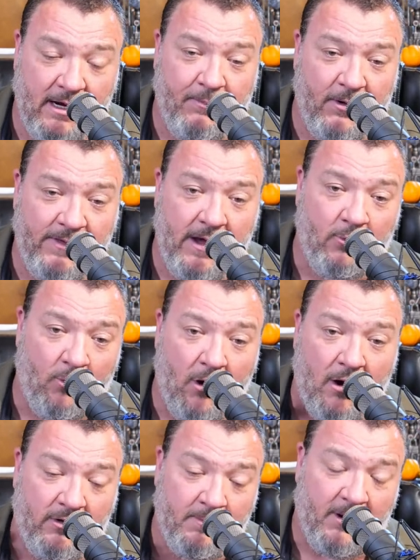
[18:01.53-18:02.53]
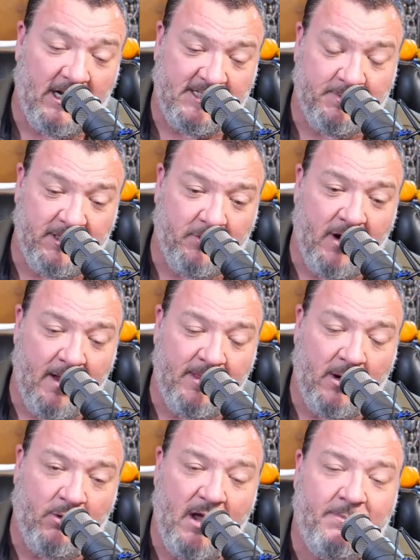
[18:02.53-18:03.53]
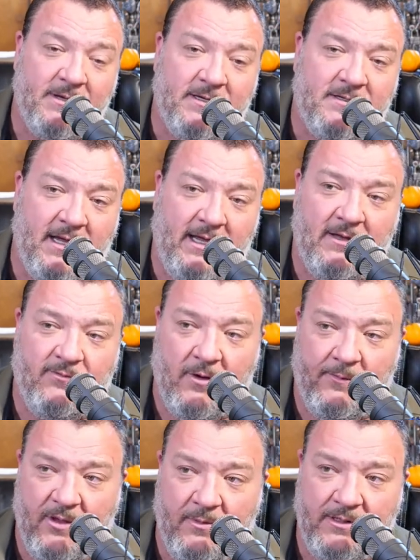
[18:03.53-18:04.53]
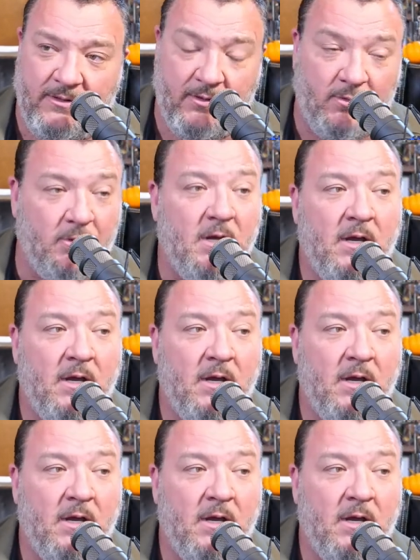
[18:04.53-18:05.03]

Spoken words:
on that wall and possibly grab that weapon and take it from them and do